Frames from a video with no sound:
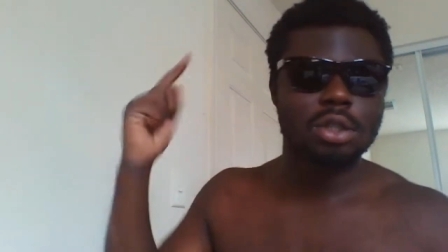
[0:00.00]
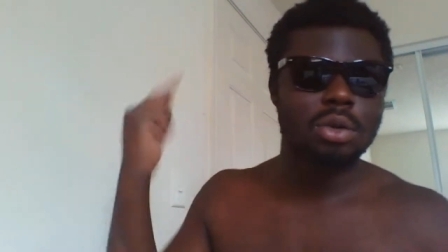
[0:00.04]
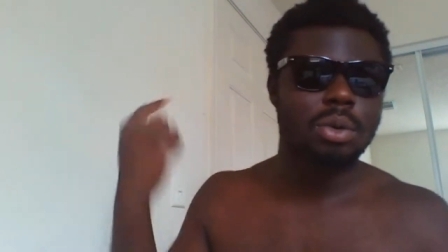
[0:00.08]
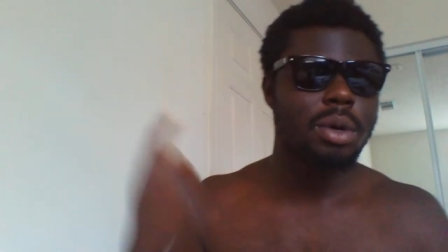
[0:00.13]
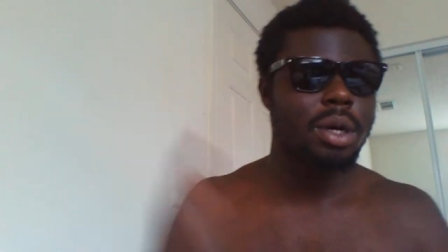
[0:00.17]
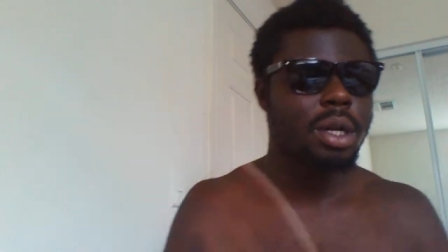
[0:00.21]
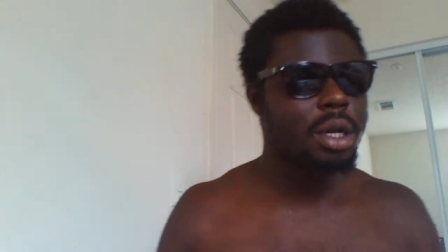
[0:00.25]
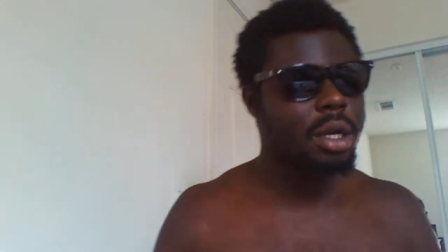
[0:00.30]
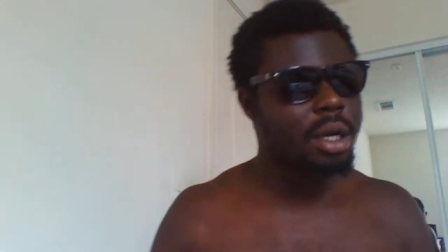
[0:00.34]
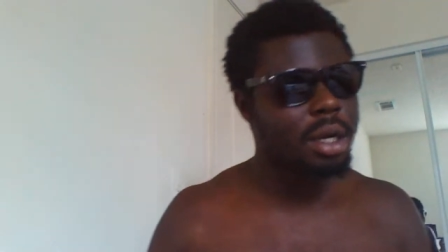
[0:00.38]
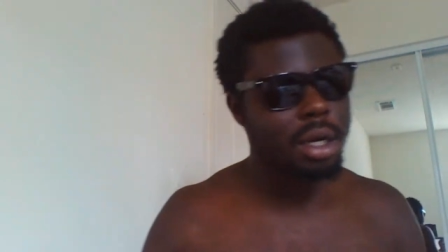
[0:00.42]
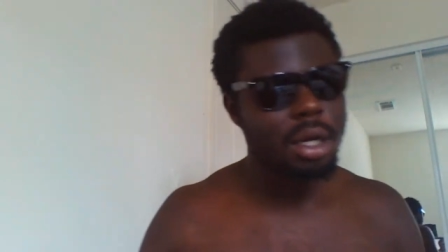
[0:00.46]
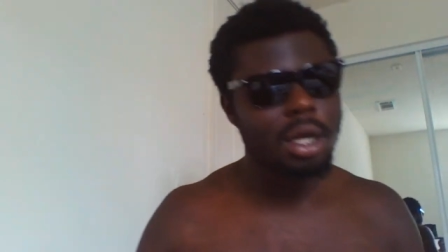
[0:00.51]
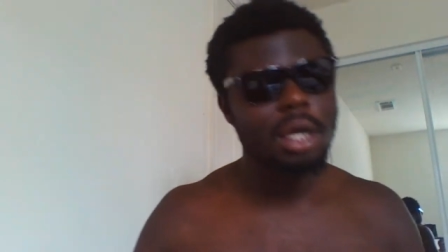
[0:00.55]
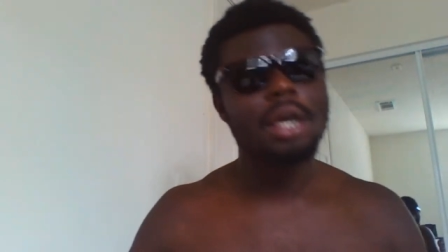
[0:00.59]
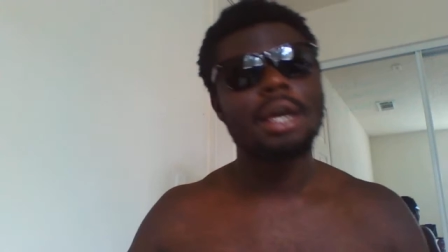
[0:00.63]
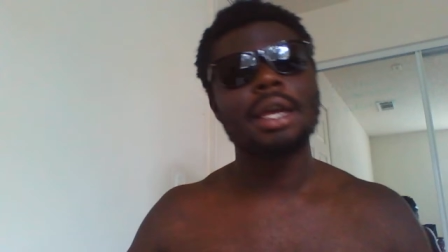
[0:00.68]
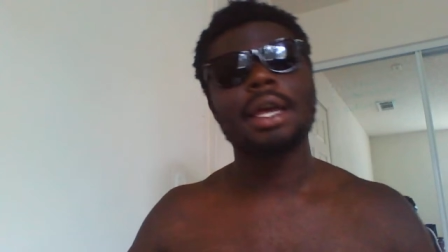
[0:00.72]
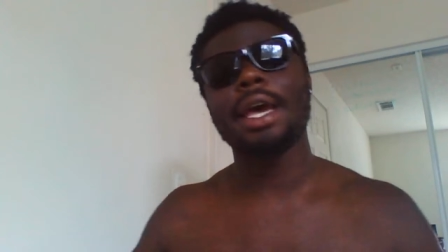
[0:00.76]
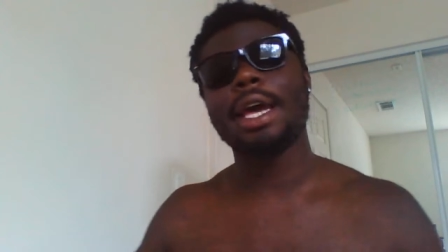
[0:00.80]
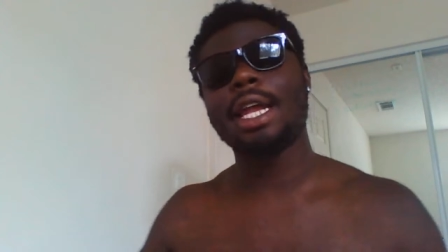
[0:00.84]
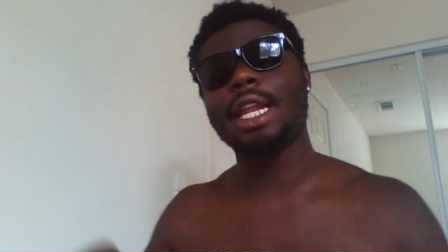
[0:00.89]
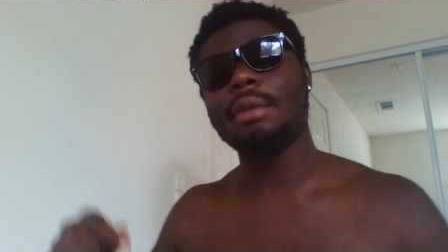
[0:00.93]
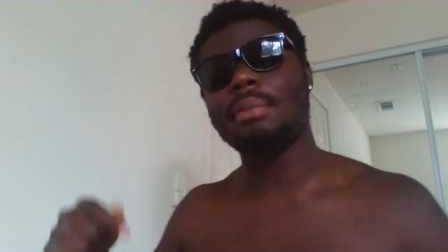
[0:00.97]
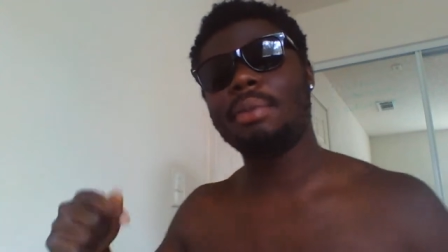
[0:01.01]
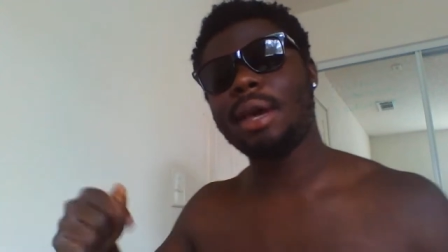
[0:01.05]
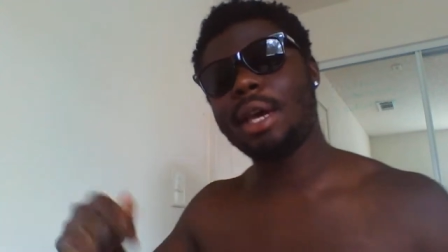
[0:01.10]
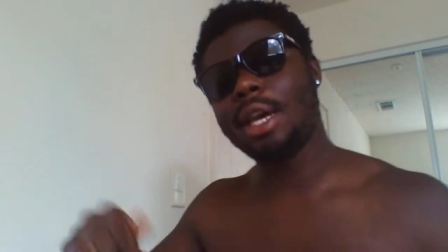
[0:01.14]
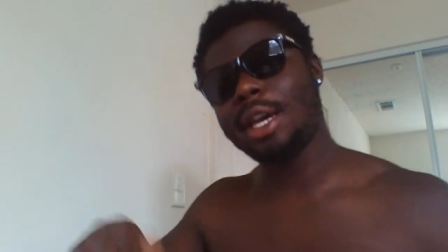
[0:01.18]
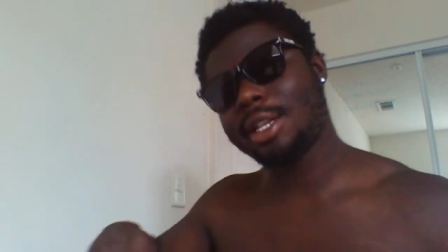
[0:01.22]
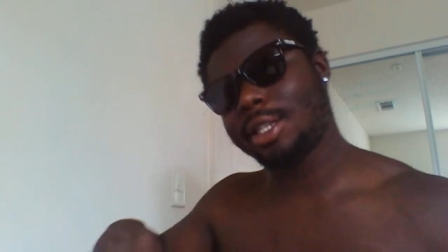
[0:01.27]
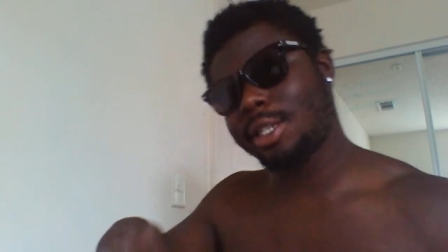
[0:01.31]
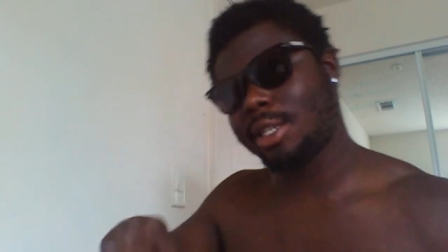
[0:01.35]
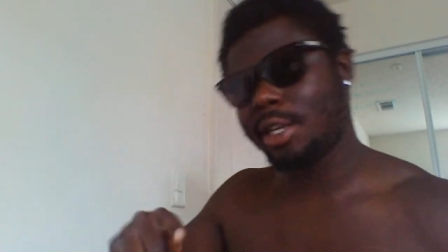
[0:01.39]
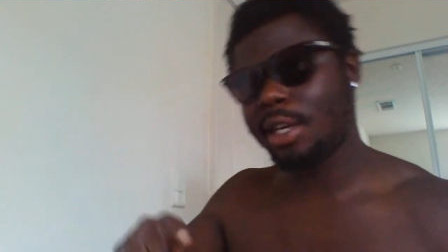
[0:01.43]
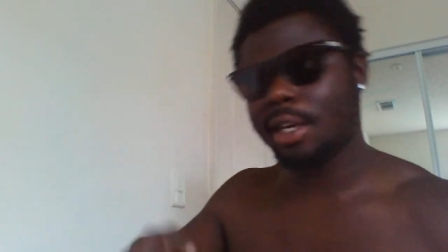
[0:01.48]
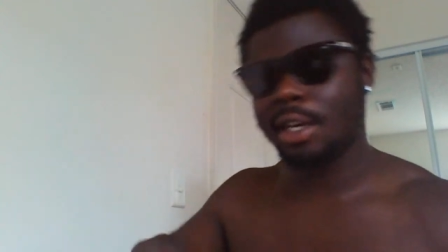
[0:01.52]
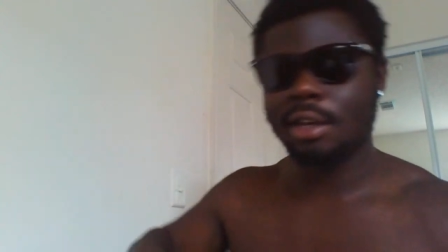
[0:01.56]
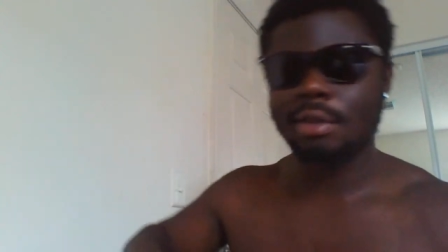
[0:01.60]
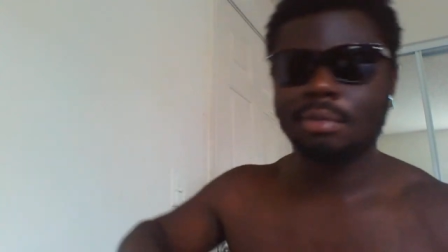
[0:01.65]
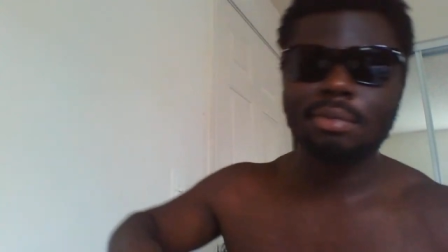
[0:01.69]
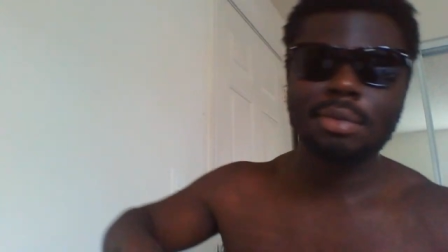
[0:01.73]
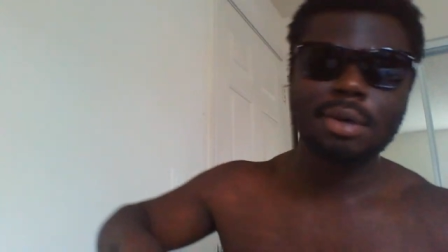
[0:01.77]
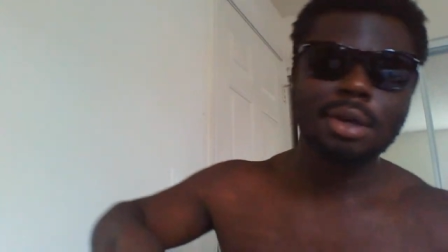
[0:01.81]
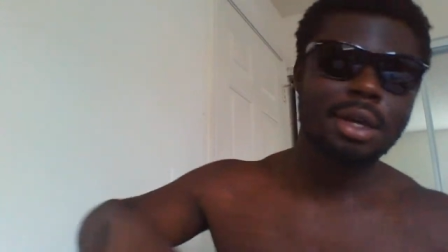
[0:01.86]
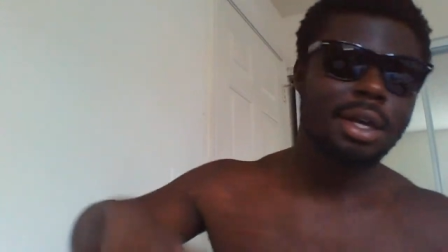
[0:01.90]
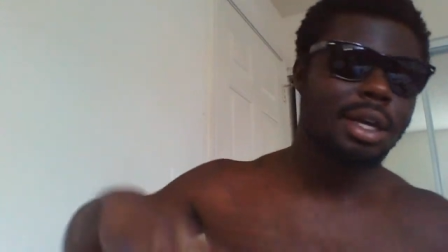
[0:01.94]
Twitter, KD Bandz
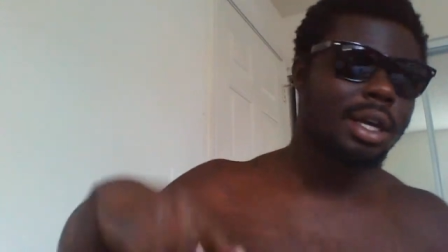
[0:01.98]
Team.